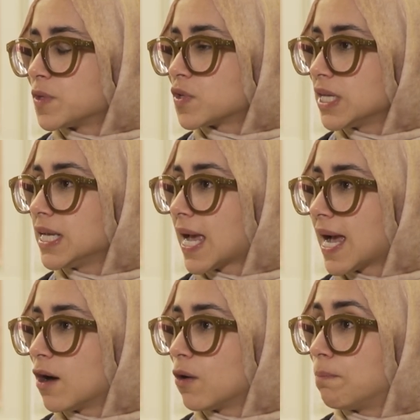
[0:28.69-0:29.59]
see
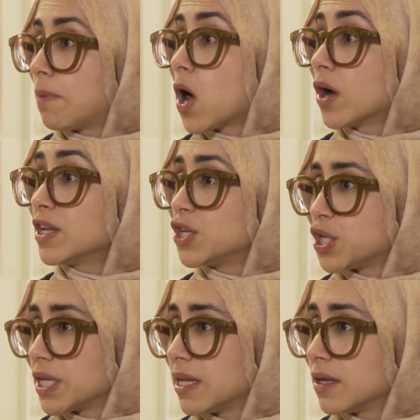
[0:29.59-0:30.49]
how
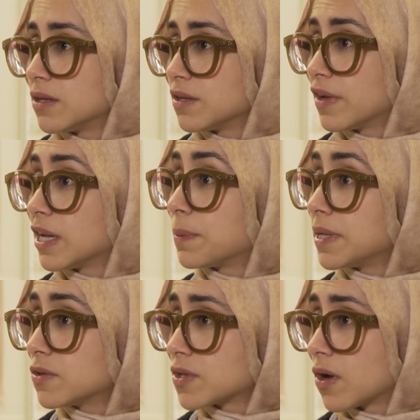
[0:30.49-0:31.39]
biology can
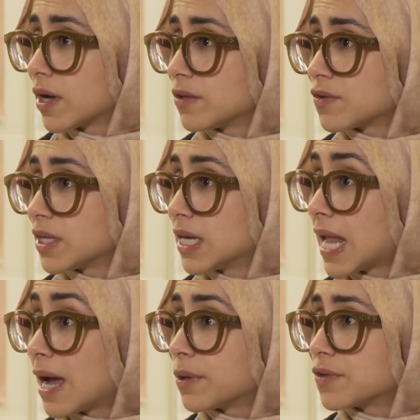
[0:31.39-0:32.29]
develop insights and
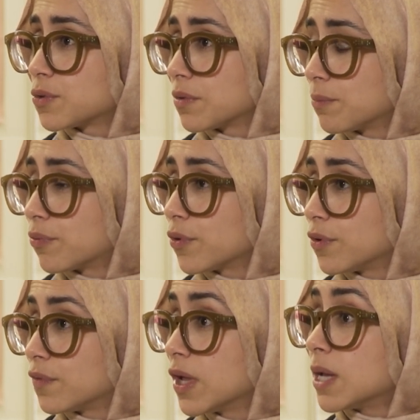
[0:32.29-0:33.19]
allow us to
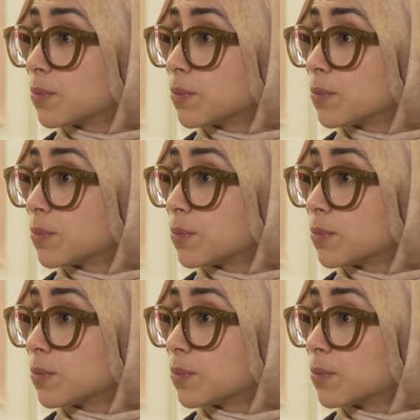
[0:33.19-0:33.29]
improve